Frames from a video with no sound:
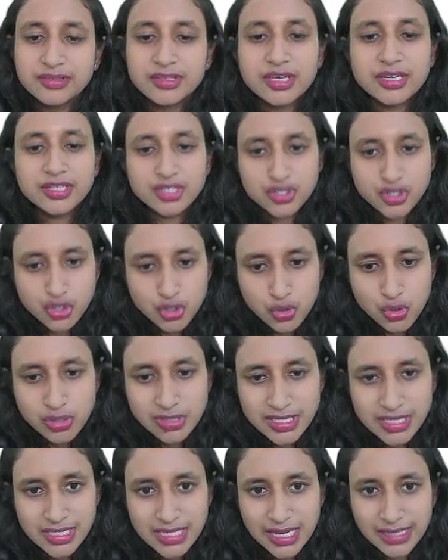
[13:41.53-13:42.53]
then it
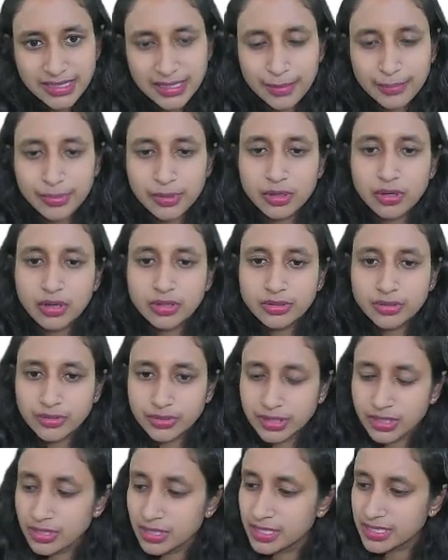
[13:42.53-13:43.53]
shows that they belong to
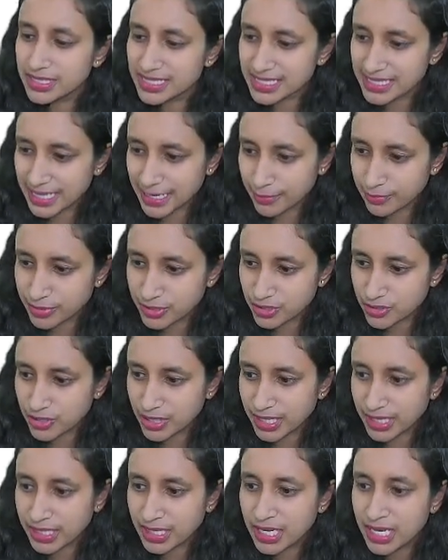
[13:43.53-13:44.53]
the same
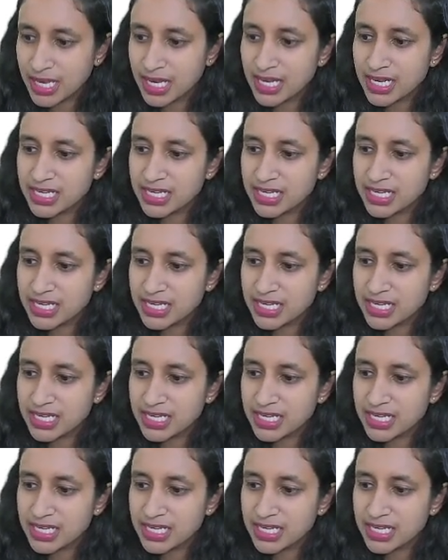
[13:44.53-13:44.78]
strain.